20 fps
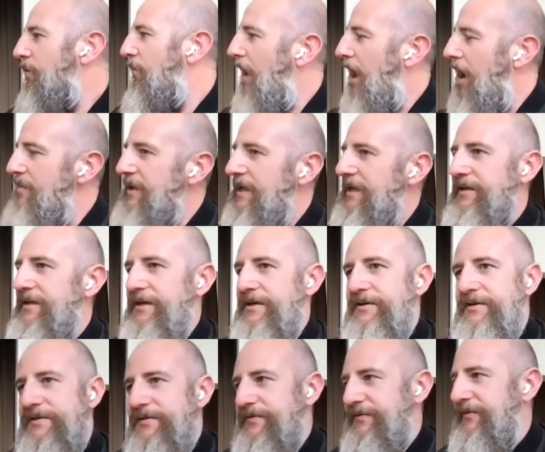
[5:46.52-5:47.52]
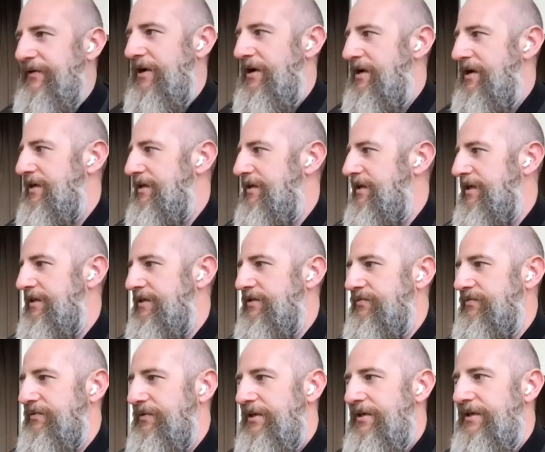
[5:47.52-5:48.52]
I mean, gear's fine.
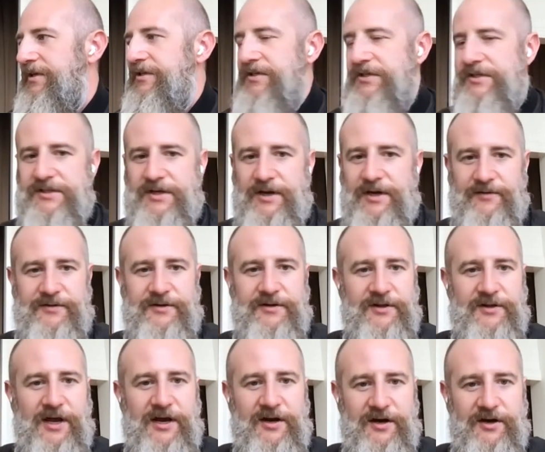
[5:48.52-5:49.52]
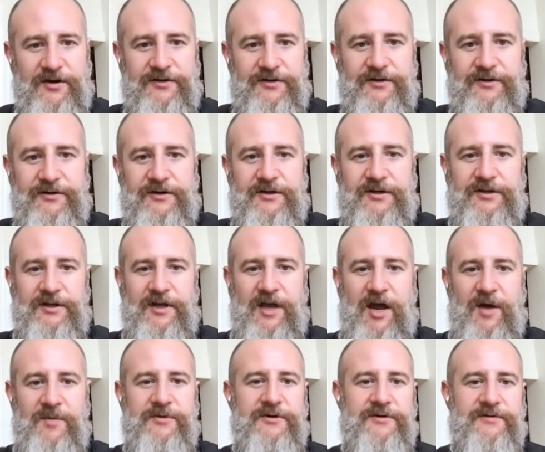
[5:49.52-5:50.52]
It's really just like other
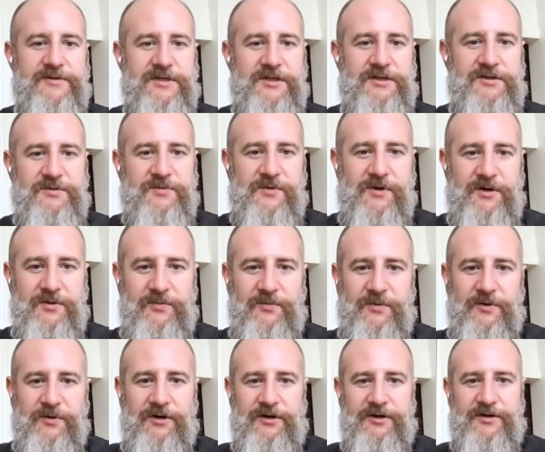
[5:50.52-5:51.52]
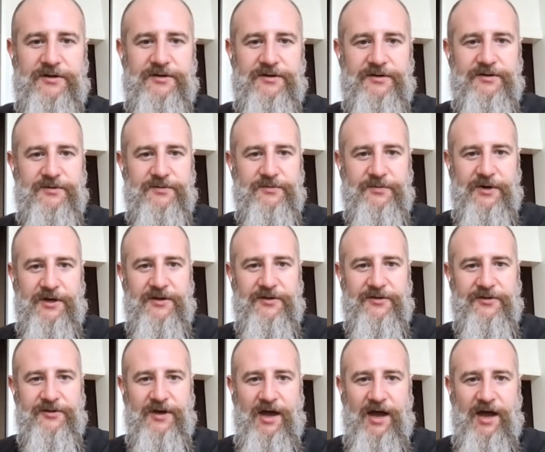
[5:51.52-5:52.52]
collaboratives that you want to work
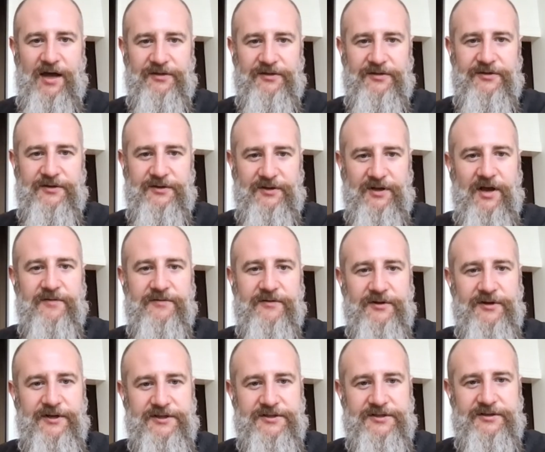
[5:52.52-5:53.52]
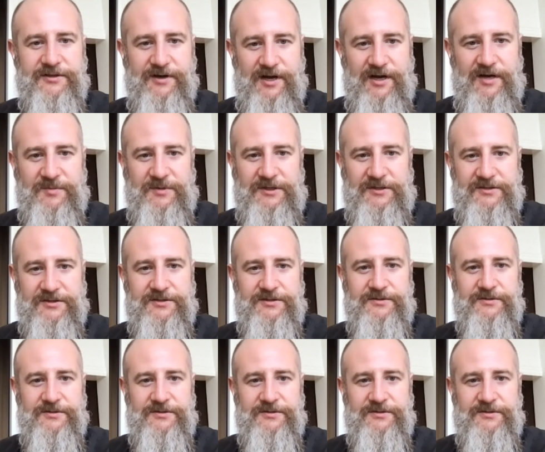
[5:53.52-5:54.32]
with at the level that you're aiming to